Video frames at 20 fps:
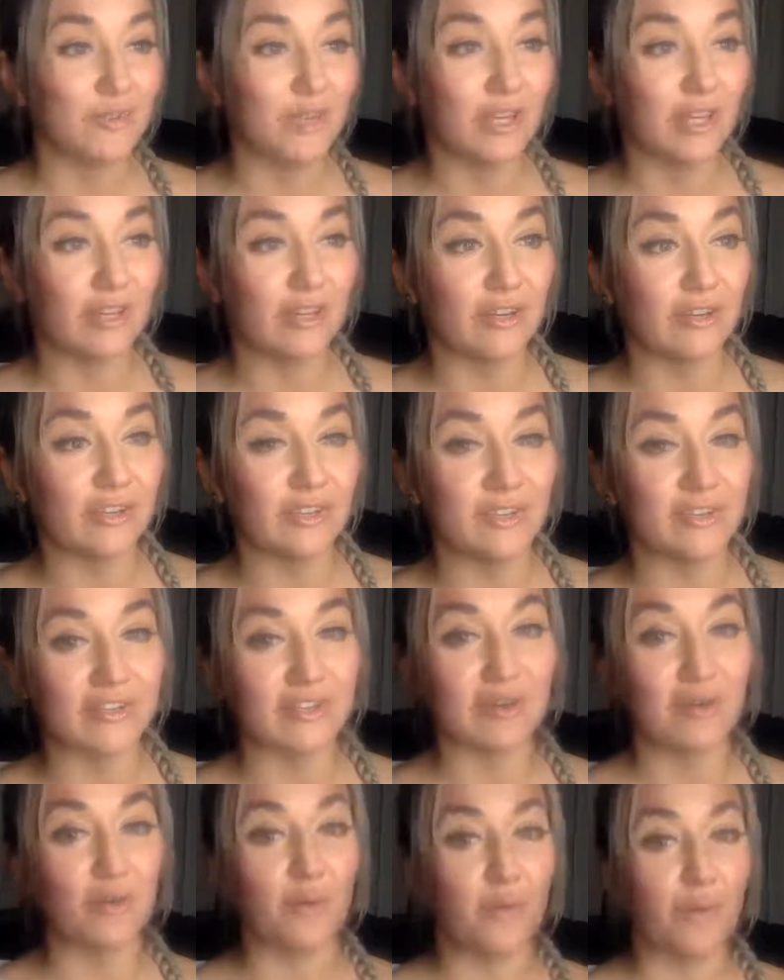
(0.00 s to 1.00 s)
because it's
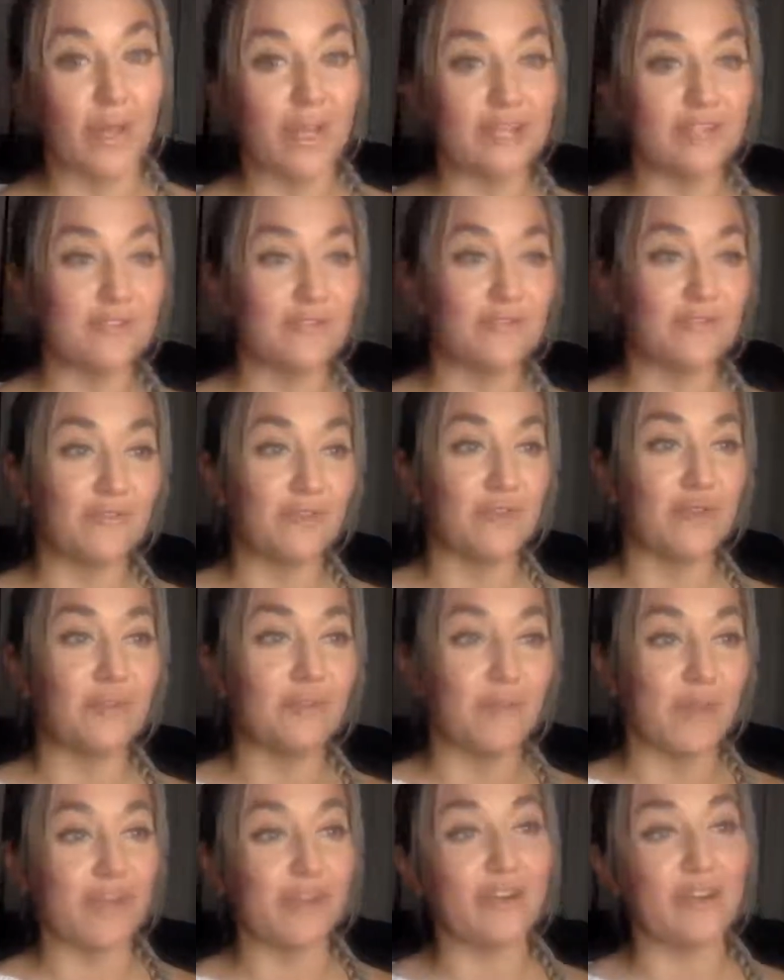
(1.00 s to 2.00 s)
our way to feel
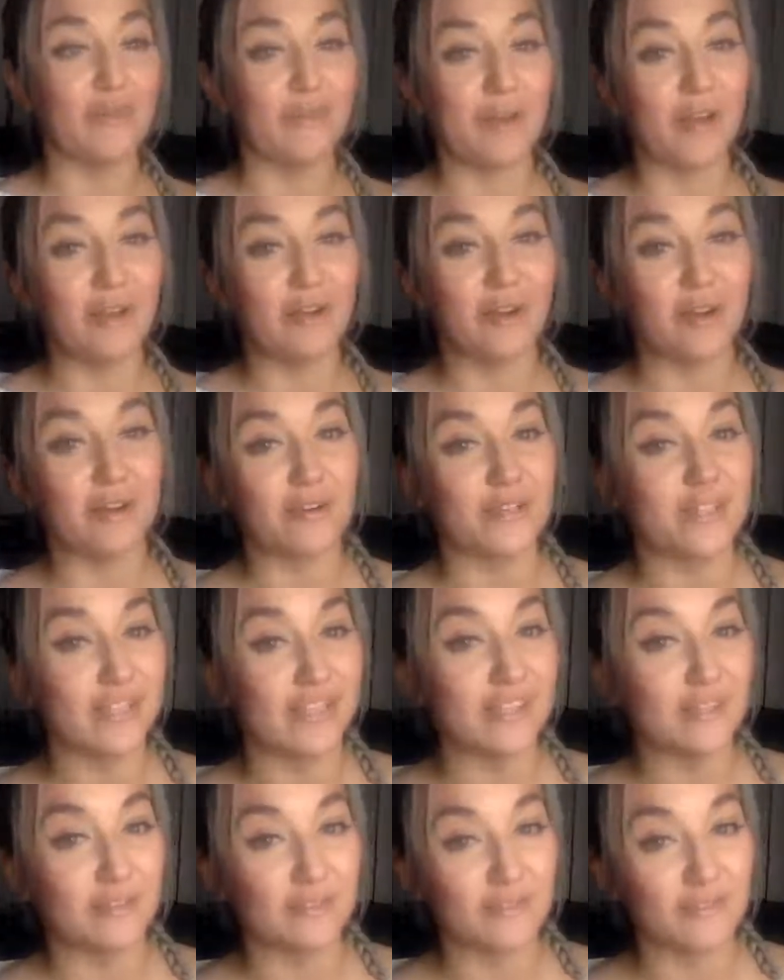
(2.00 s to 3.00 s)
better about
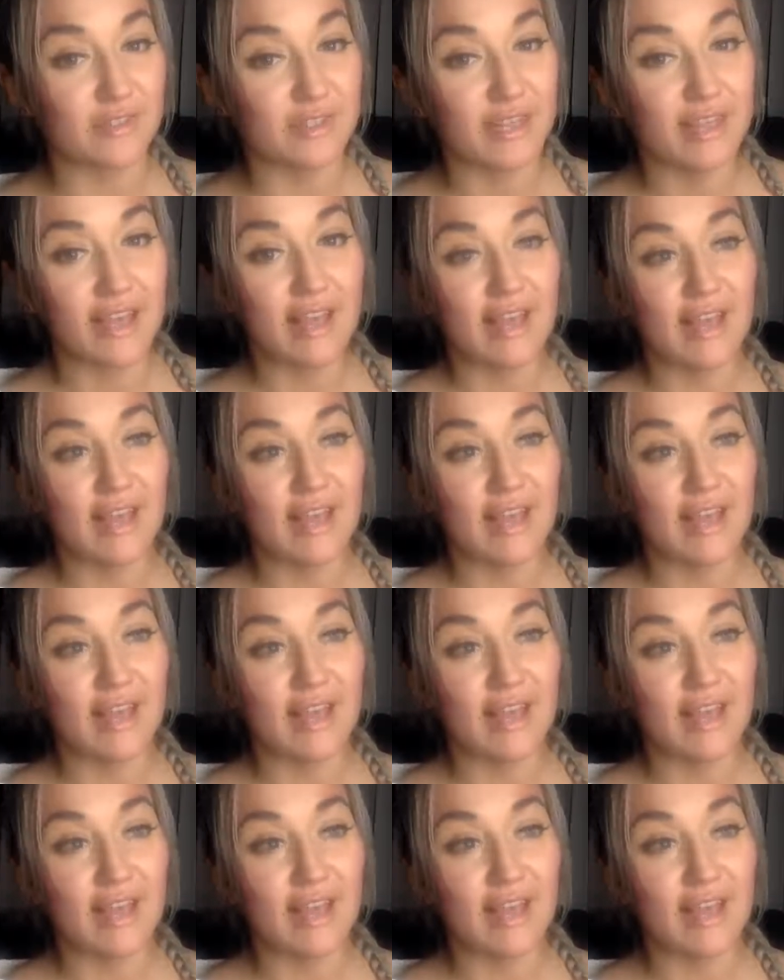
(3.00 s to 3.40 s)
ourselves.